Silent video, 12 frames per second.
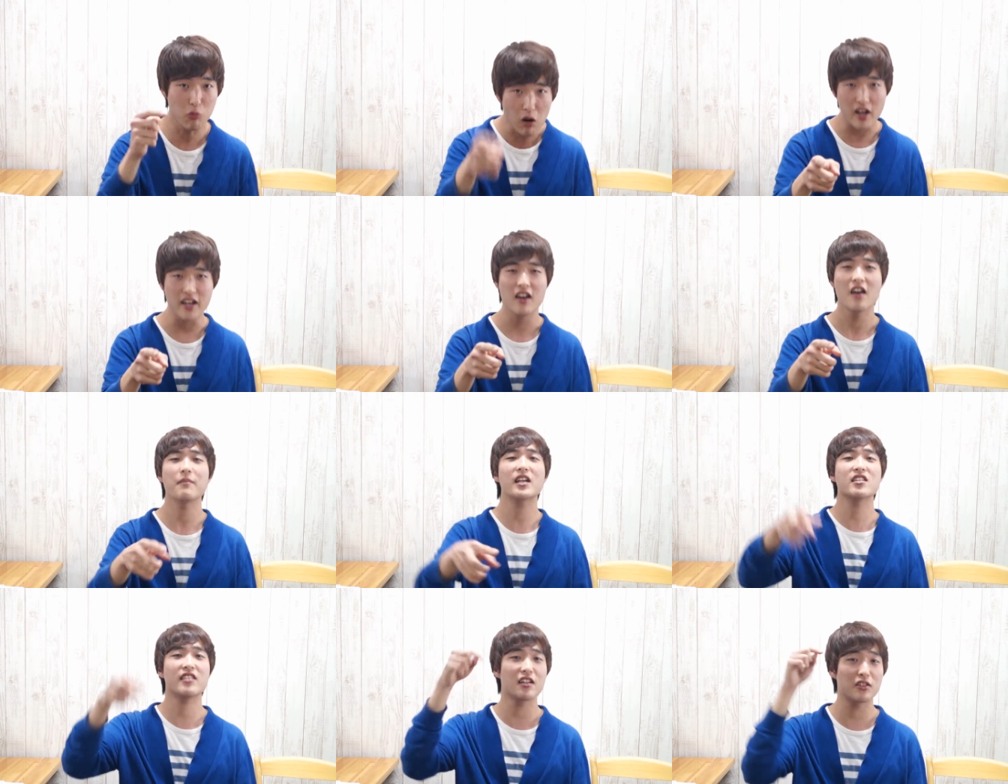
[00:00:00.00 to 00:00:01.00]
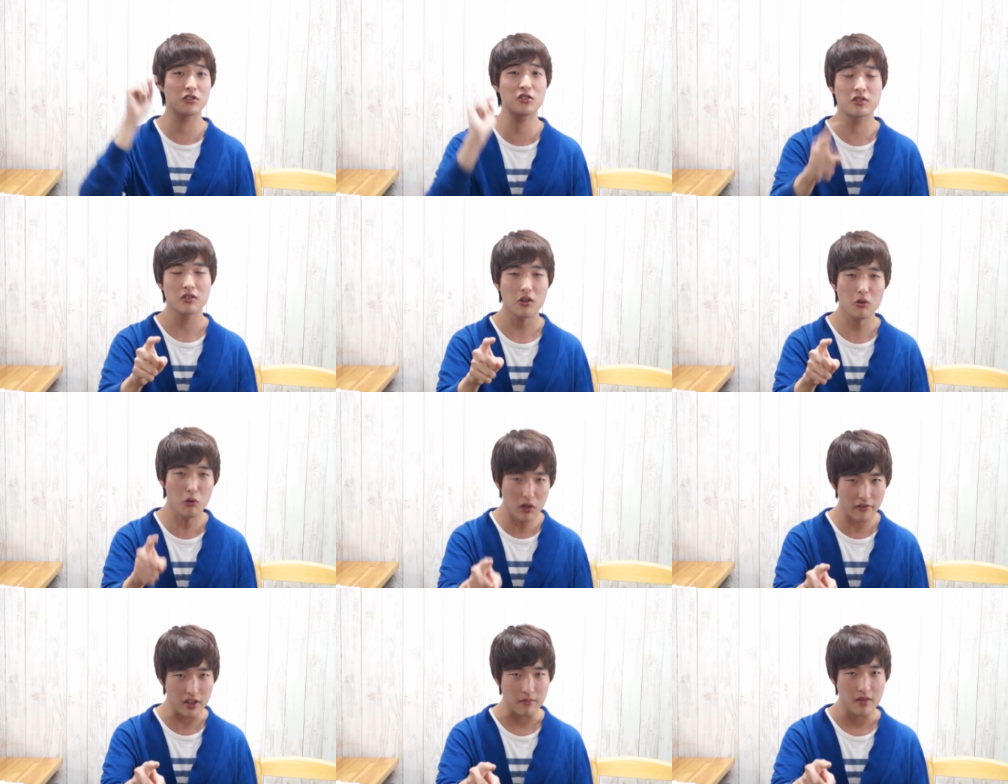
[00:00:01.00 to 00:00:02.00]
Why? Because
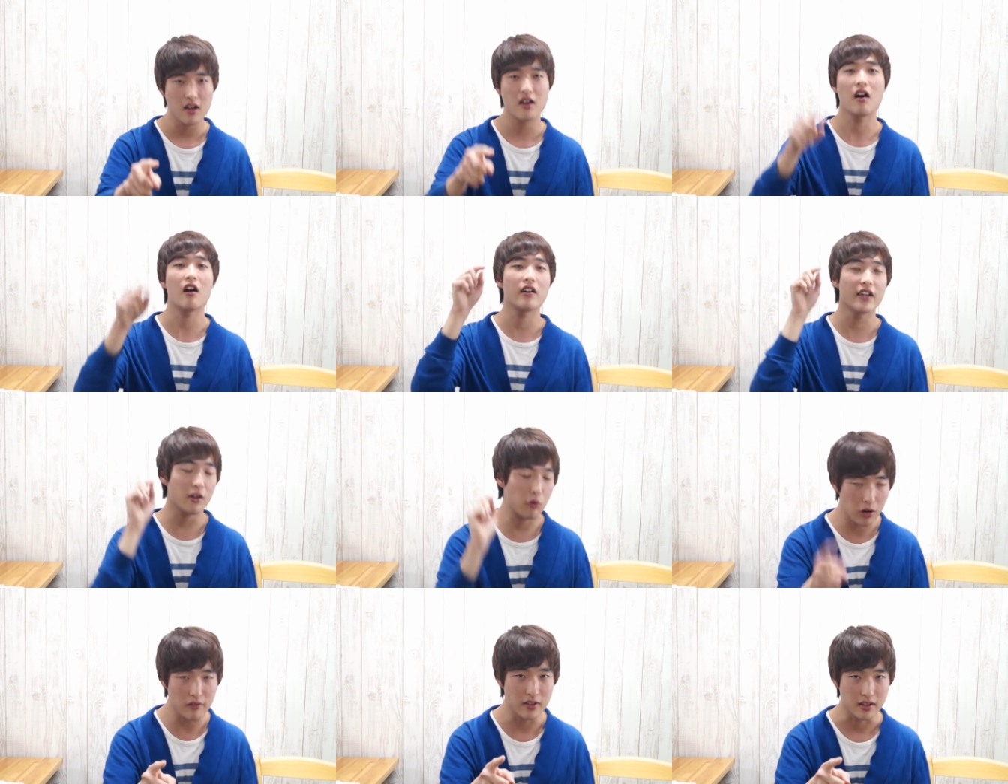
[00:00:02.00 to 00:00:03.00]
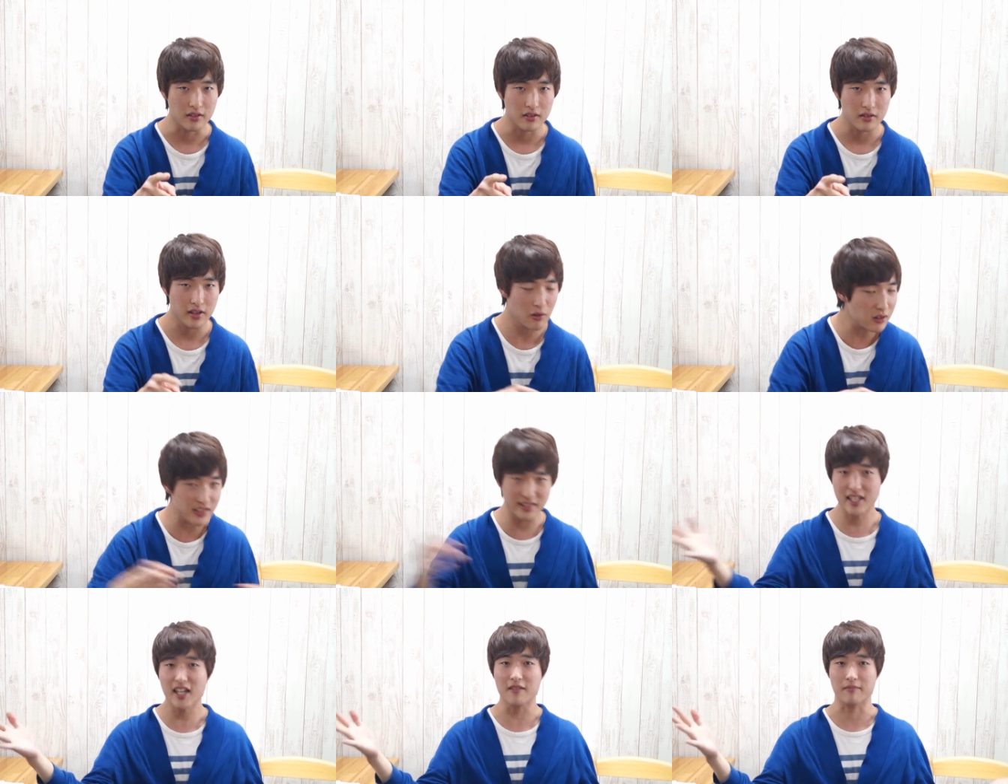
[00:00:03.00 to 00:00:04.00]
all of them are equivalent. They're all the
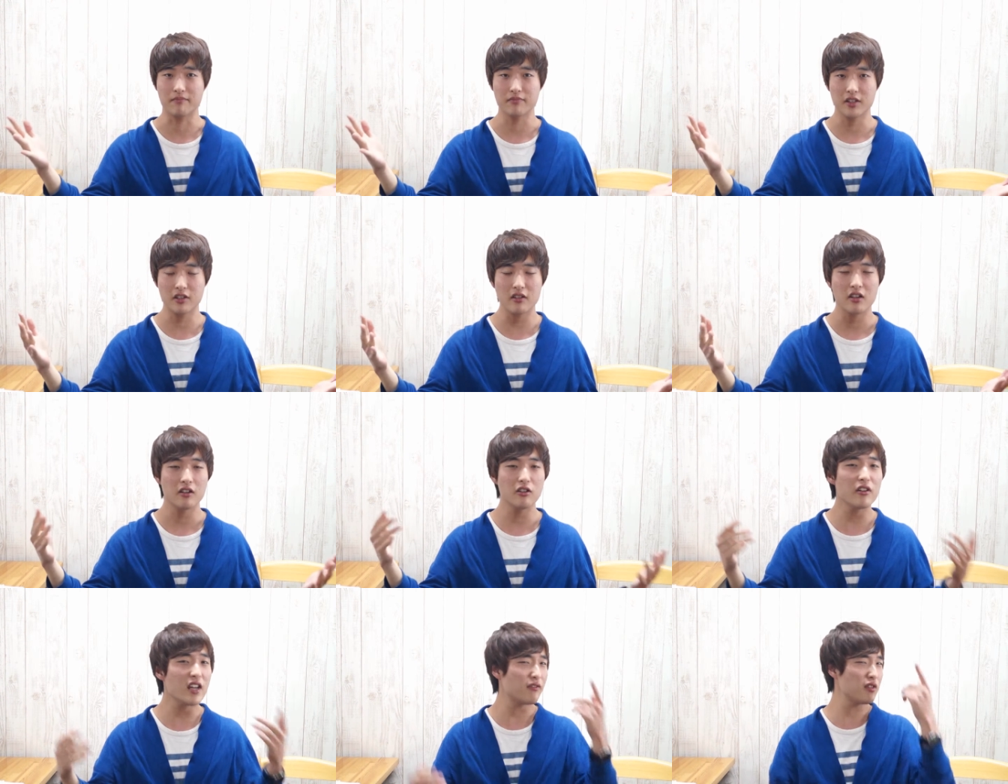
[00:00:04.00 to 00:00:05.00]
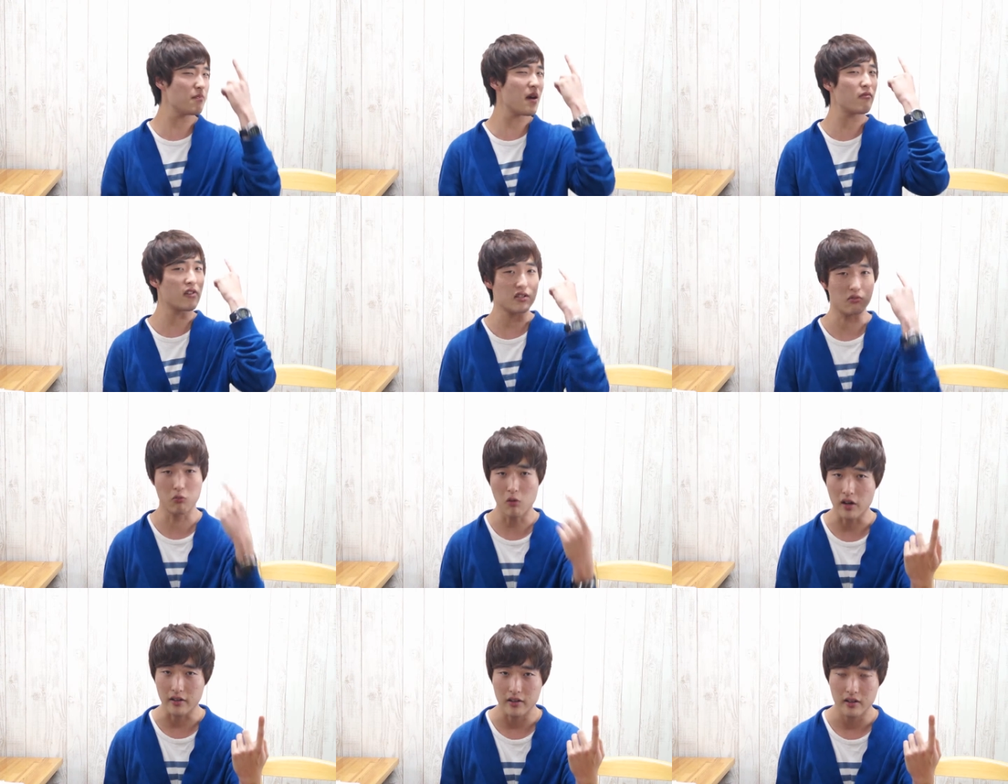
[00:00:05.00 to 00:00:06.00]
same. You only have to memorize
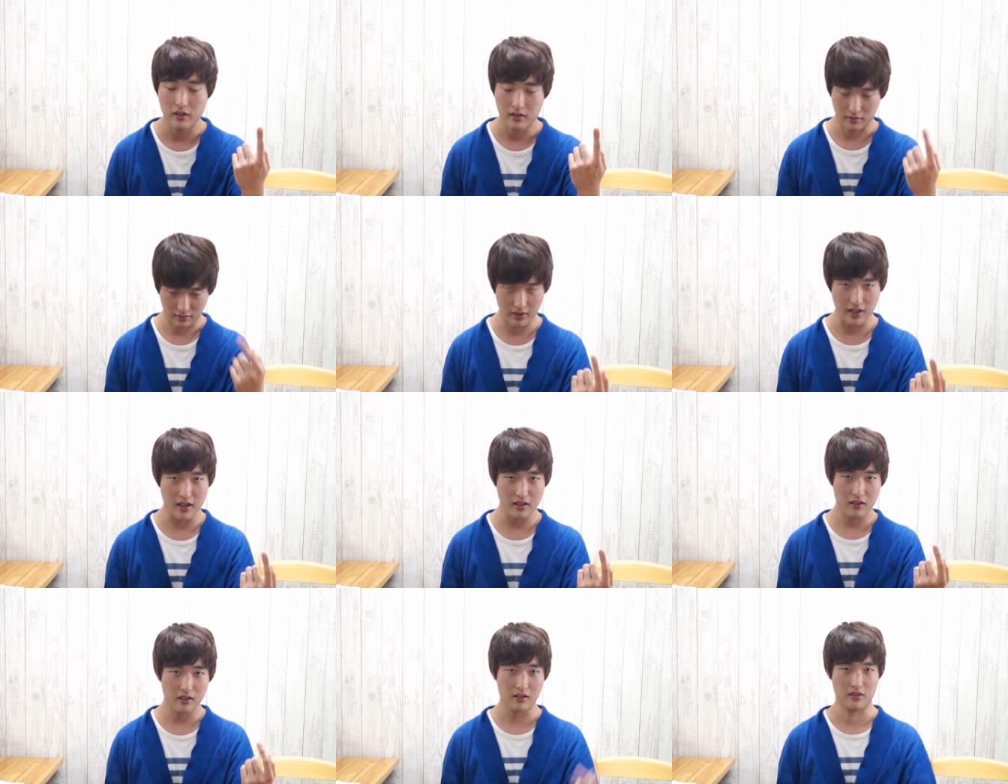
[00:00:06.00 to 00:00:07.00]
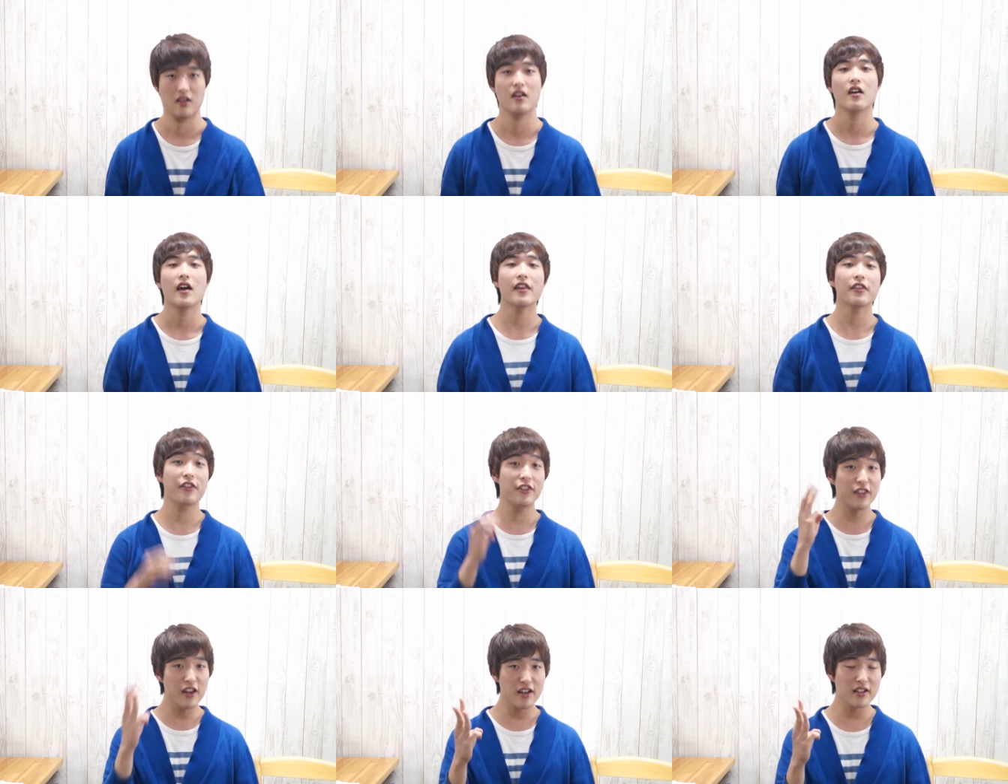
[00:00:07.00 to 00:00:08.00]
one. Okay? And
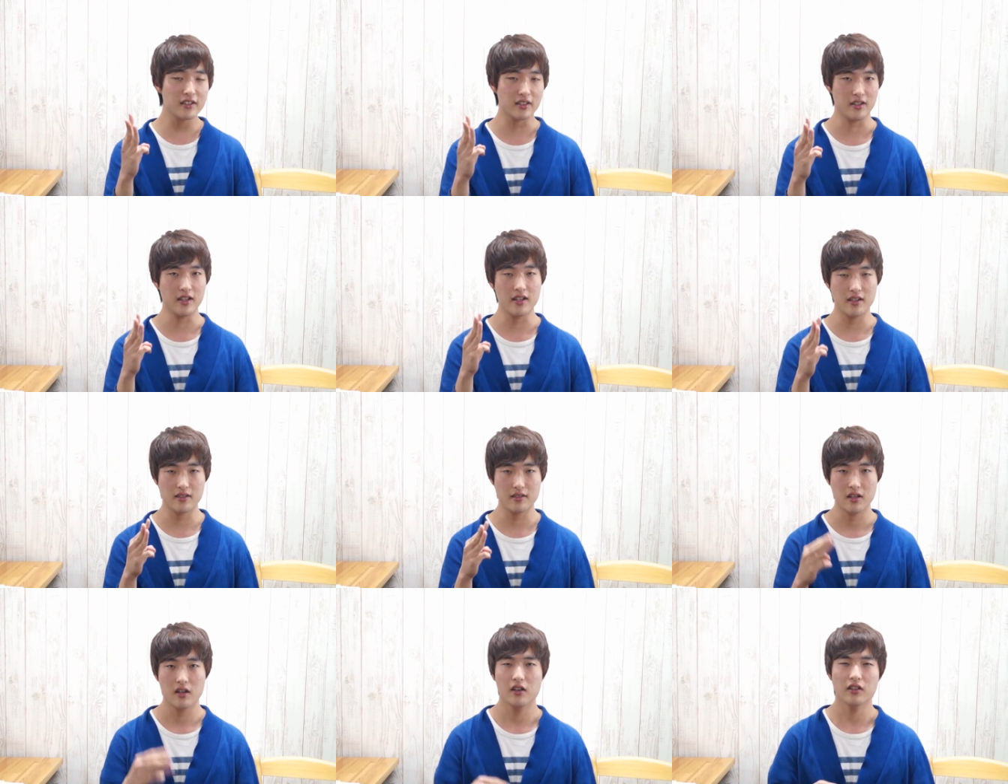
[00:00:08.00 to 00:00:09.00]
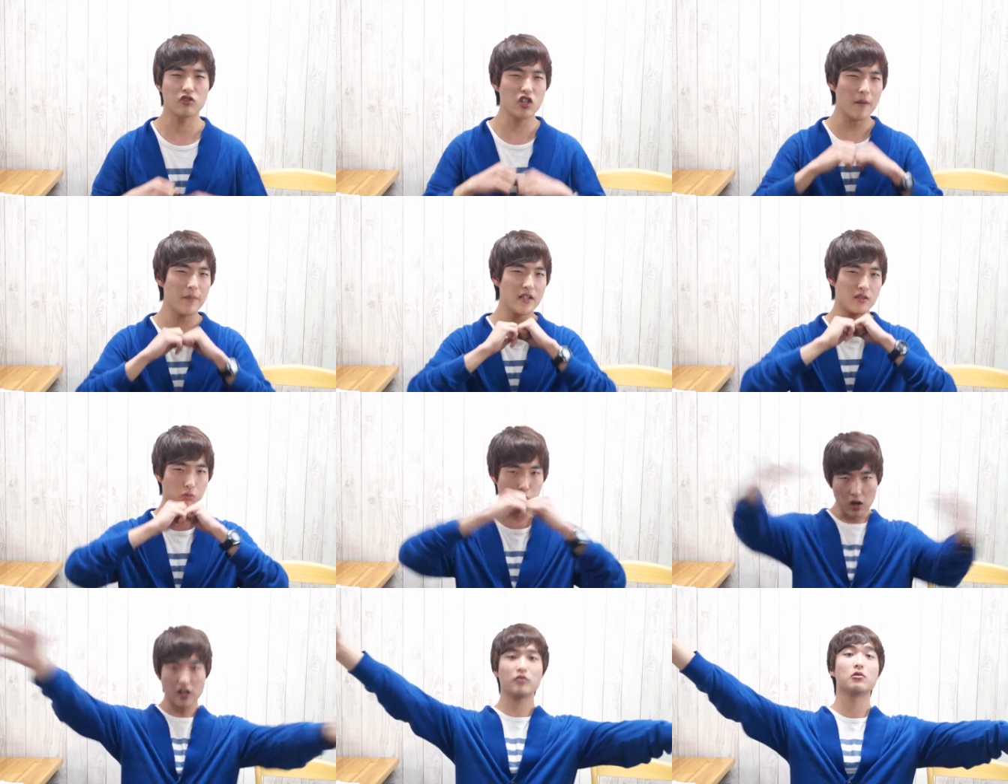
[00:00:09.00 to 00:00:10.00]
third is the Japanese
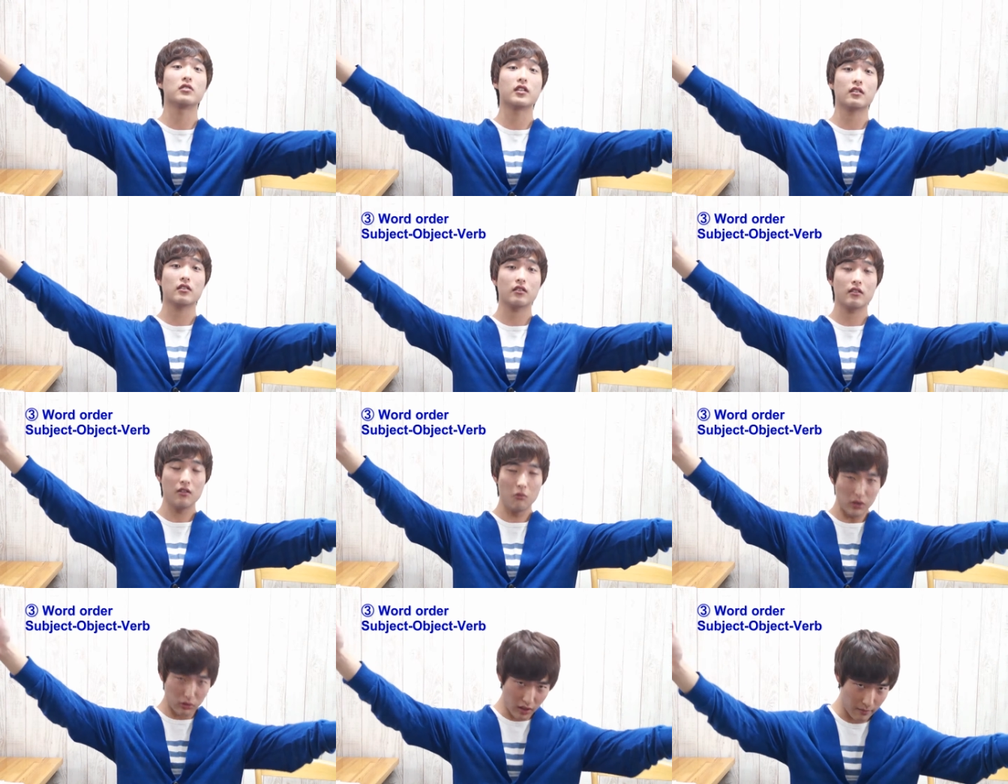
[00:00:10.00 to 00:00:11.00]
word order. What